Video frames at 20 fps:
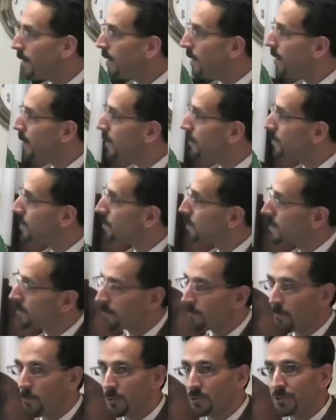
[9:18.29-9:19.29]
Um, so we were
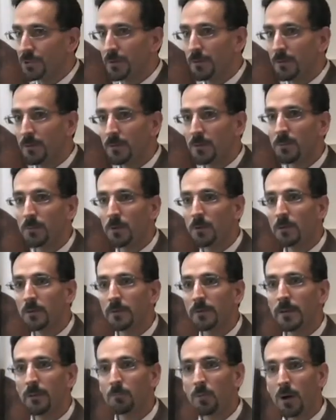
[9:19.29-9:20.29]
fortunate in this community
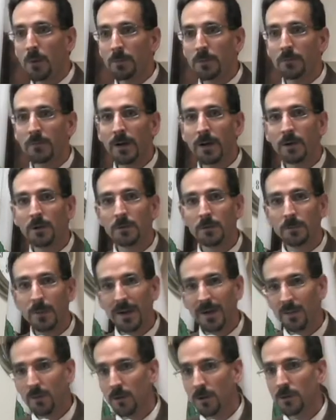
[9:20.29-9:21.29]
that property values,
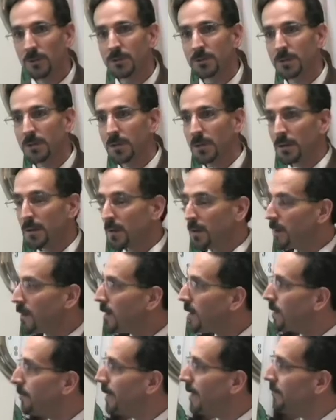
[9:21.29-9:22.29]
by and large,
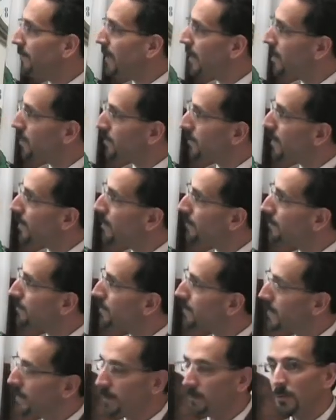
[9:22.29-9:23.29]
um, have held
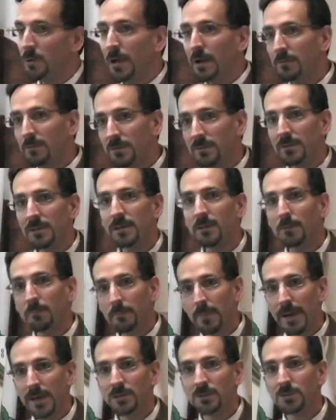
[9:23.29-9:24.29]
up and you haven't seen the
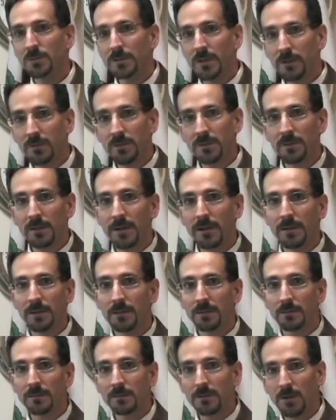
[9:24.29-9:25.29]
major
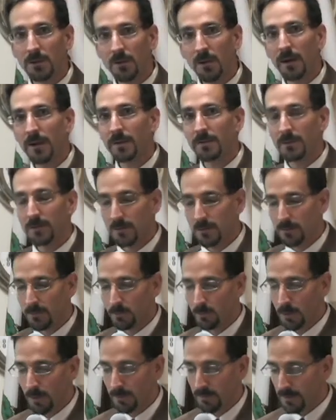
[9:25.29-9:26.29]
devastating declines that you
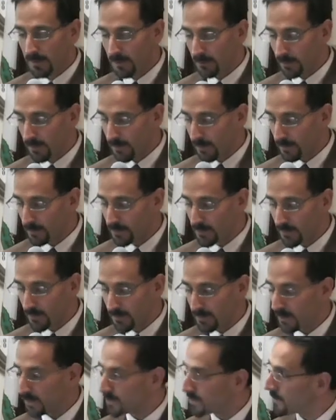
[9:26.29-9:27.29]
would have seen with the other
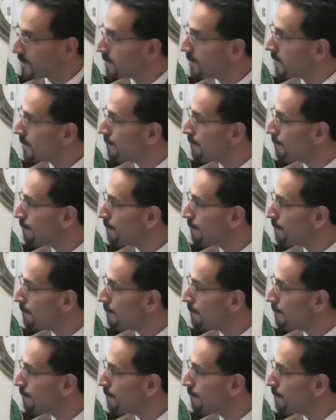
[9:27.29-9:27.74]
jurisdictions.